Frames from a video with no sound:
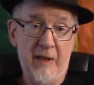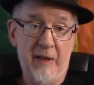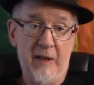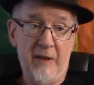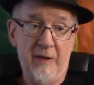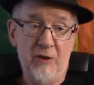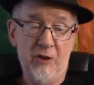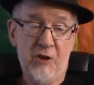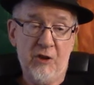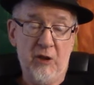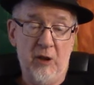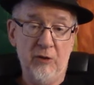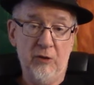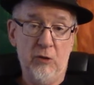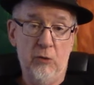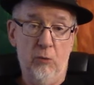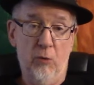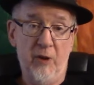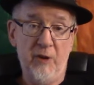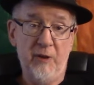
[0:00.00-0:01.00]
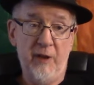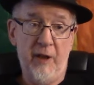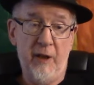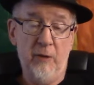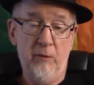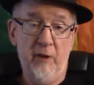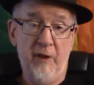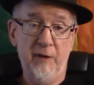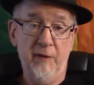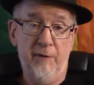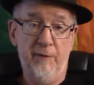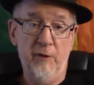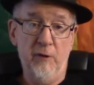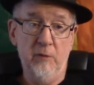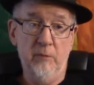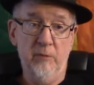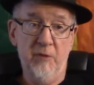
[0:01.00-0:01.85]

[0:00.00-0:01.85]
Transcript: the stunt coordinator on the film